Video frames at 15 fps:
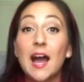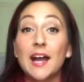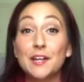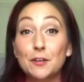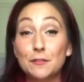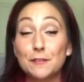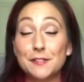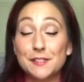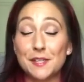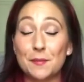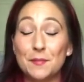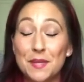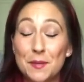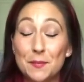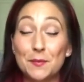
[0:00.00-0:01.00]
know for some
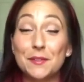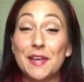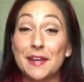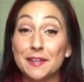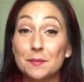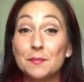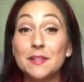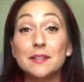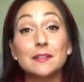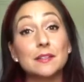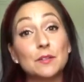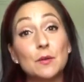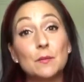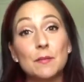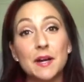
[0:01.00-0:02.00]
people that can be a
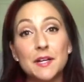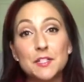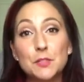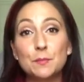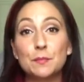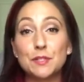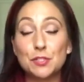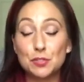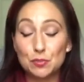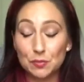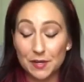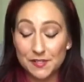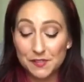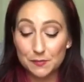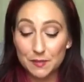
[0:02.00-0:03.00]
little much, but
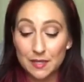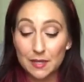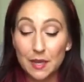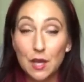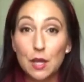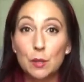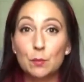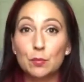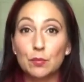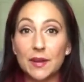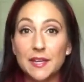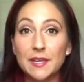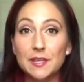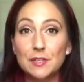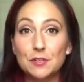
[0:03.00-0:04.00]
trust me,
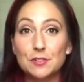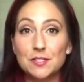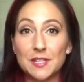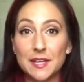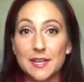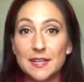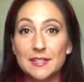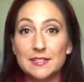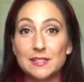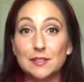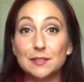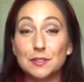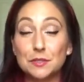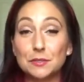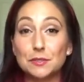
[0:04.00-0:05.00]
breaking your day into
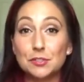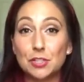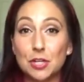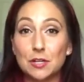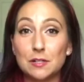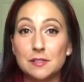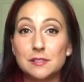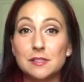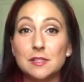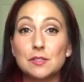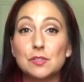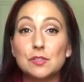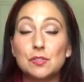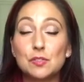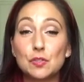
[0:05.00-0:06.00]
little chunks is
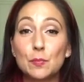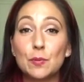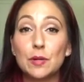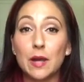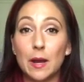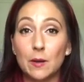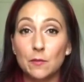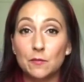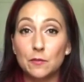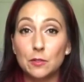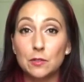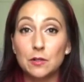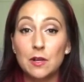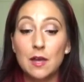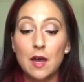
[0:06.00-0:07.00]
super
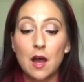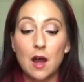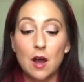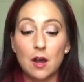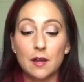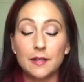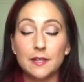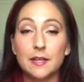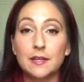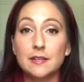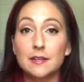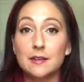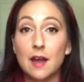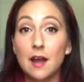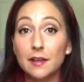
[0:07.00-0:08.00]
helpful on
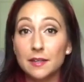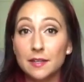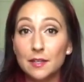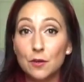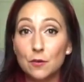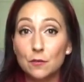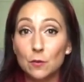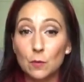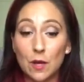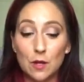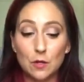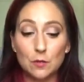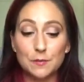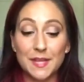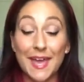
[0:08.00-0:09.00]
not getting
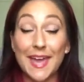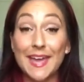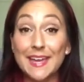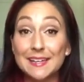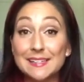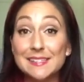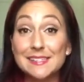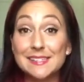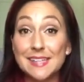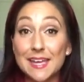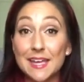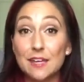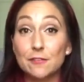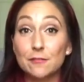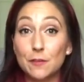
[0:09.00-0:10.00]
overwhelmed and
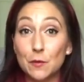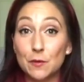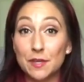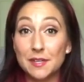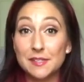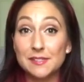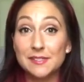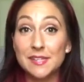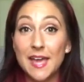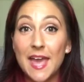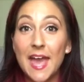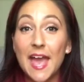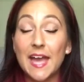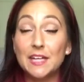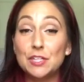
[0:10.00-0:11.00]
staying focused.
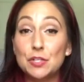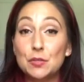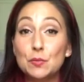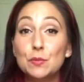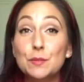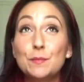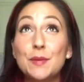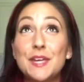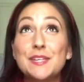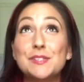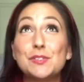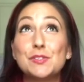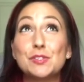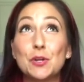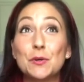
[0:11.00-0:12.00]
And you would be
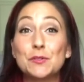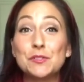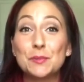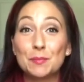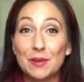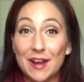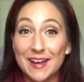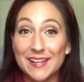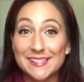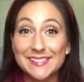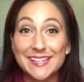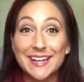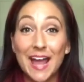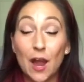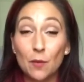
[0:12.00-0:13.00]
so surprised
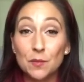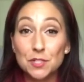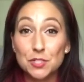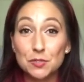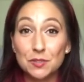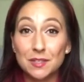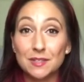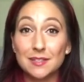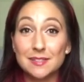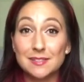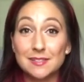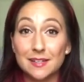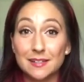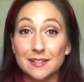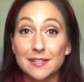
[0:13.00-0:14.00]
at how much you can get
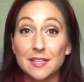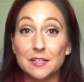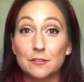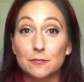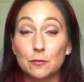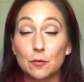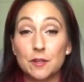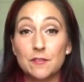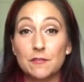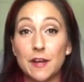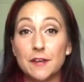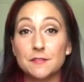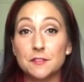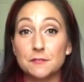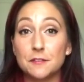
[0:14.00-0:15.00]
done in a 45
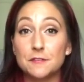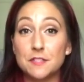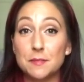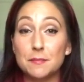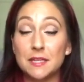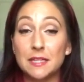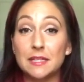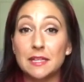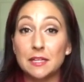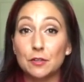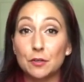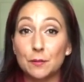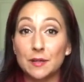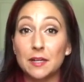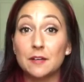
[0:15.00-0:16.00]
to 50-minute
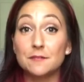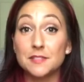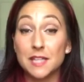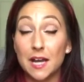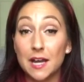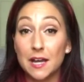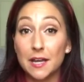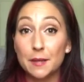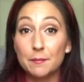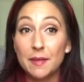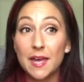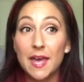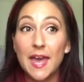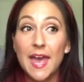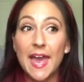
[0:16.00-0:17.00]
increment of time.
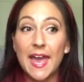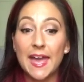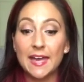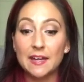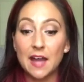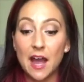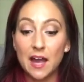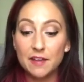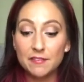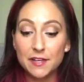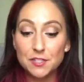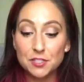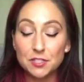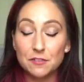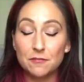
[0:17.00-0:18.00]
And I've
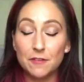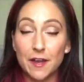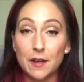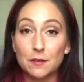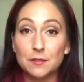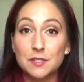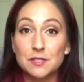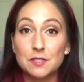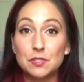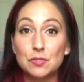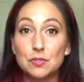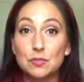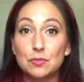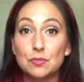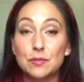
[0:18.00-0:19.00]
actually found it
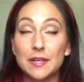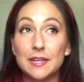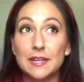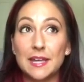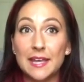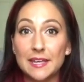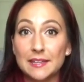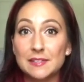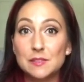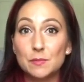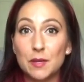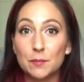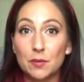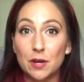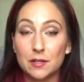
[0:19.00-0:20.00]
to enhance my
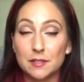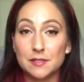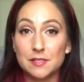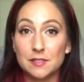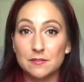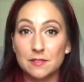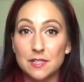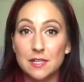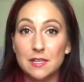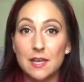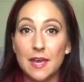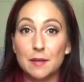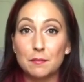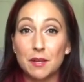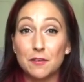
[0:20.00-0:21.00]
productivity
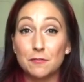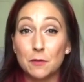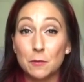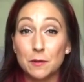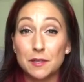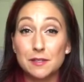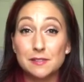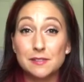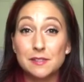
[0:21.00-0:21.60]
and my focus